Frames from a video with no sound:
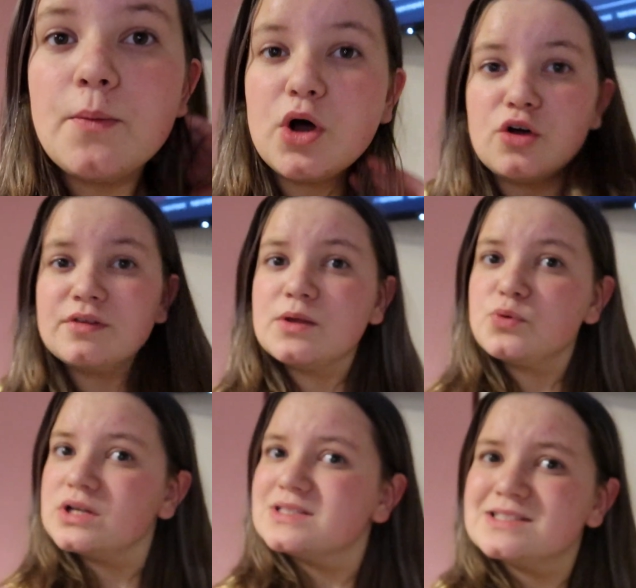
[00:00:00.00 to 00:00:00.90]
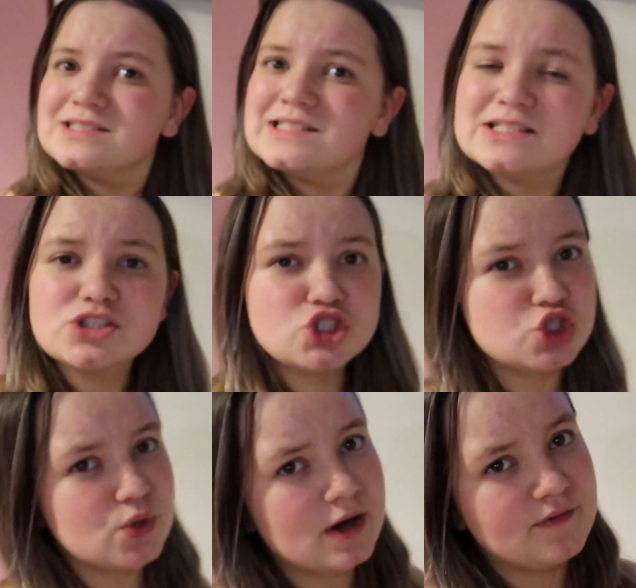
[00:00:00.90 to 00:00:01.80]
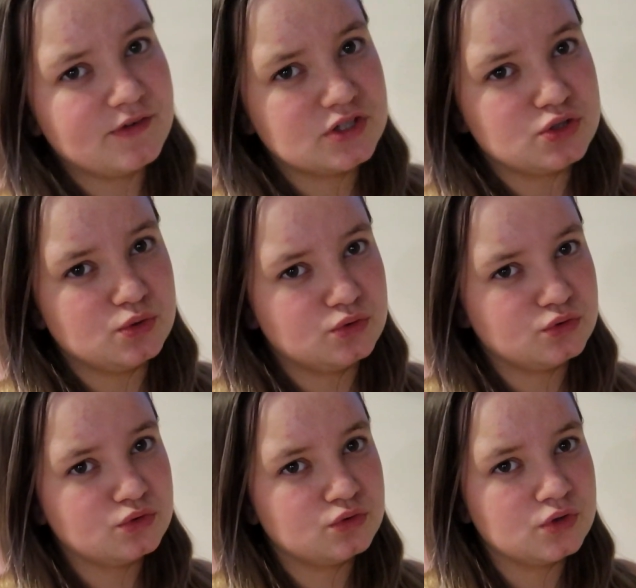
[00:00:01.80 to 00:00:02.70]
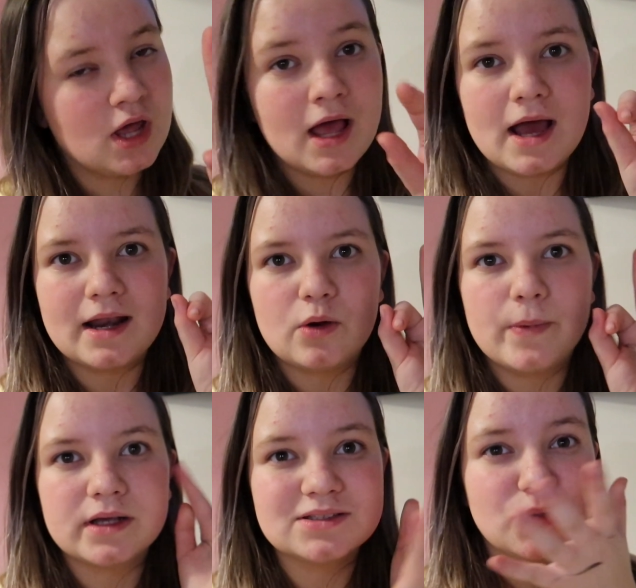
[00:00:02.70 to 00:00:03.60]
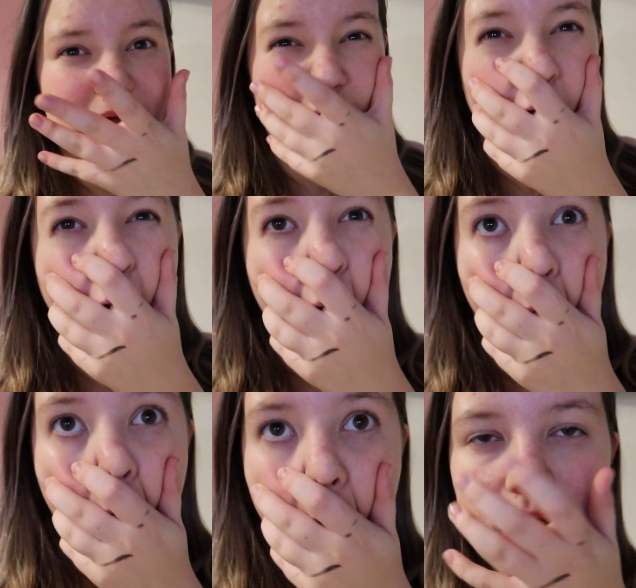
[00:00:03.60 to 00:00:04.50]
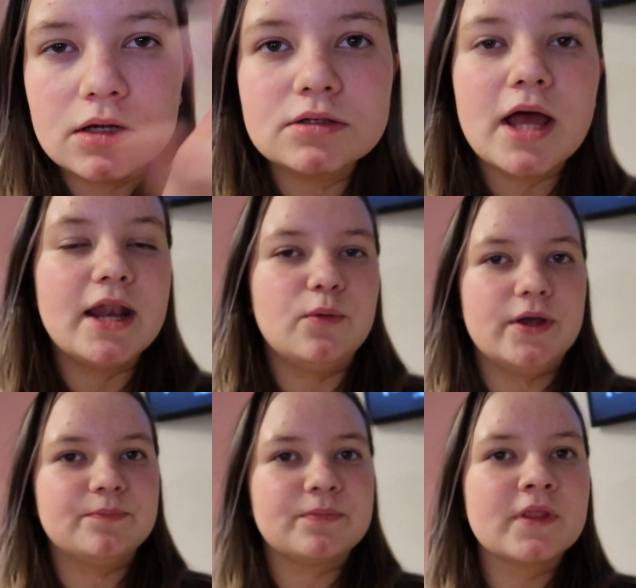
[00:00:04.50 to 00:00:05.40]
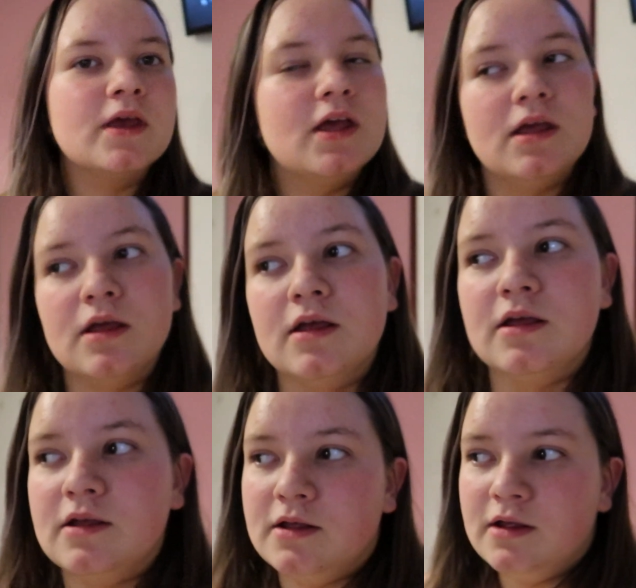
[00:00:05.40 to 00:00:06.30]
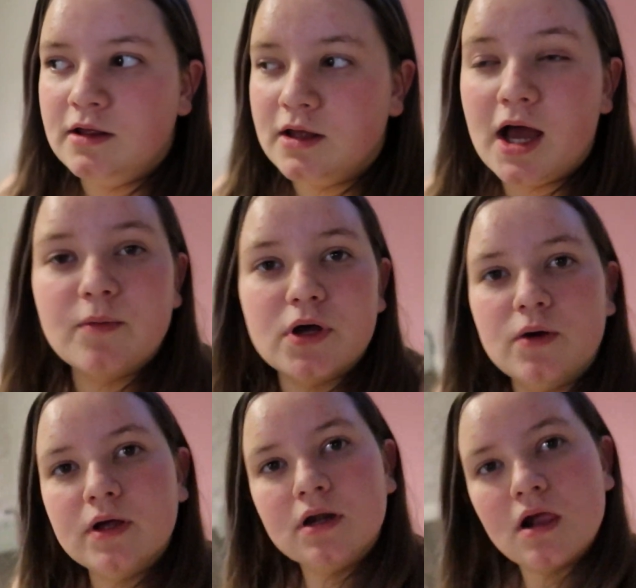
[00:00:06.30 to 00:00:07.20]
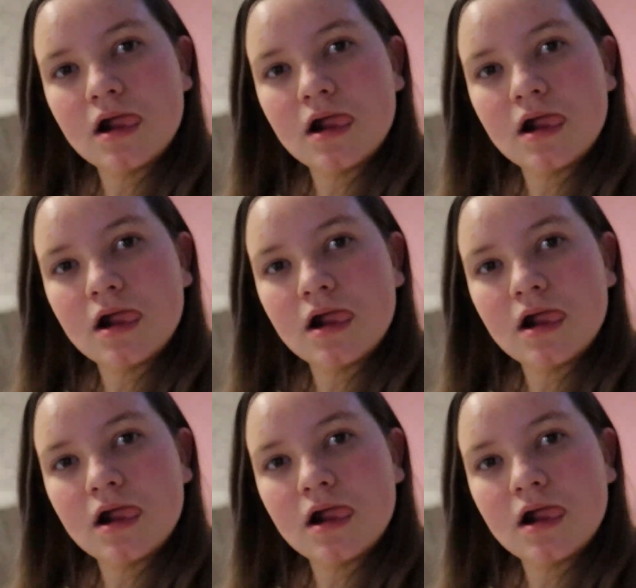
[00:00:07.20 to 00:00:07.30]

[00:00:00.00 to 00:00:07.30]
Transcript: But hopefully they bring season two out very soon. And Outer Banks coming Oh! Anyway, I'm going.